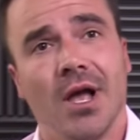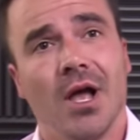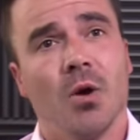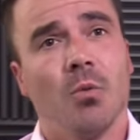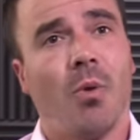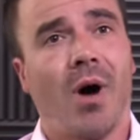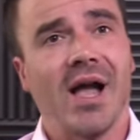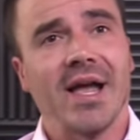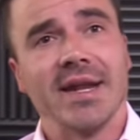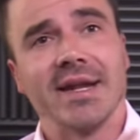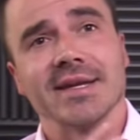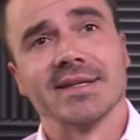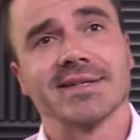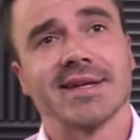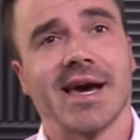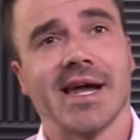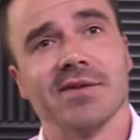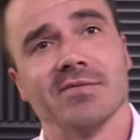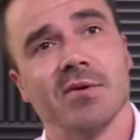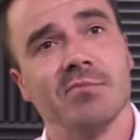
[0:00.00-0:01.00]
why it is
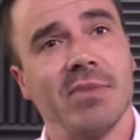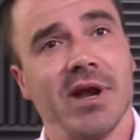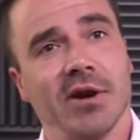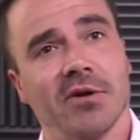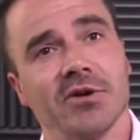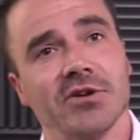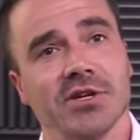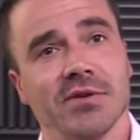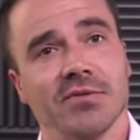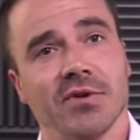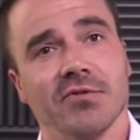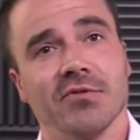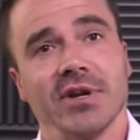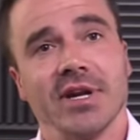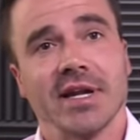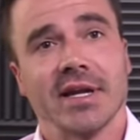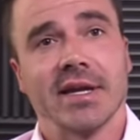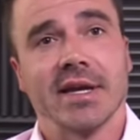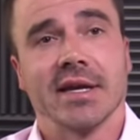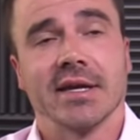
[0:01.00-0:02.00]
kind of a marriage of the
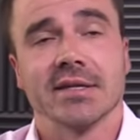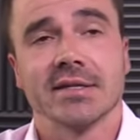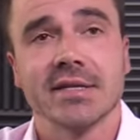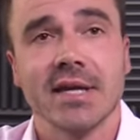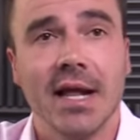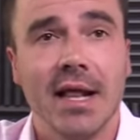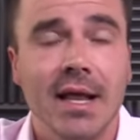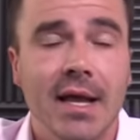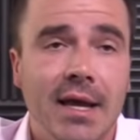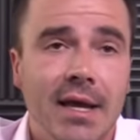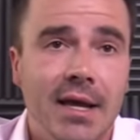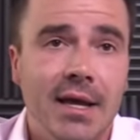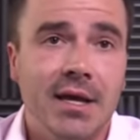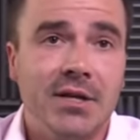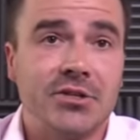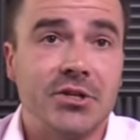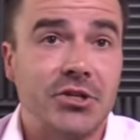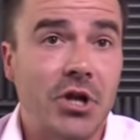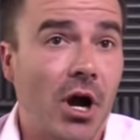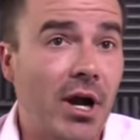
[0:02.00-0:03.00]
Arena Kings,
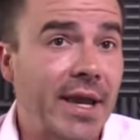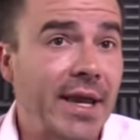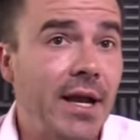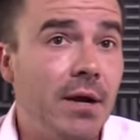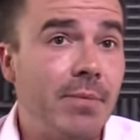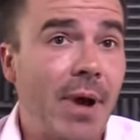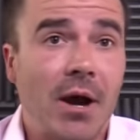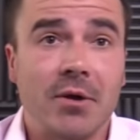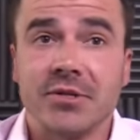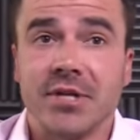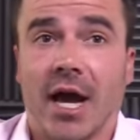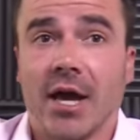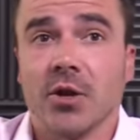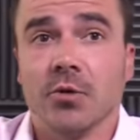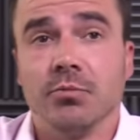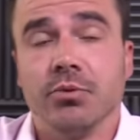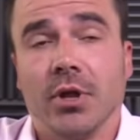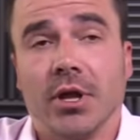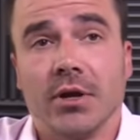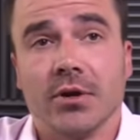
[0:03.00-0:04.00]
to talking about title
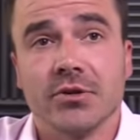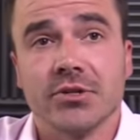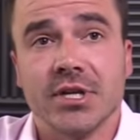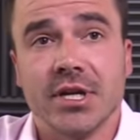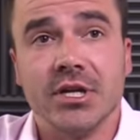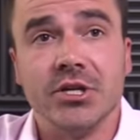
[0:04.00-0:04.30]
players in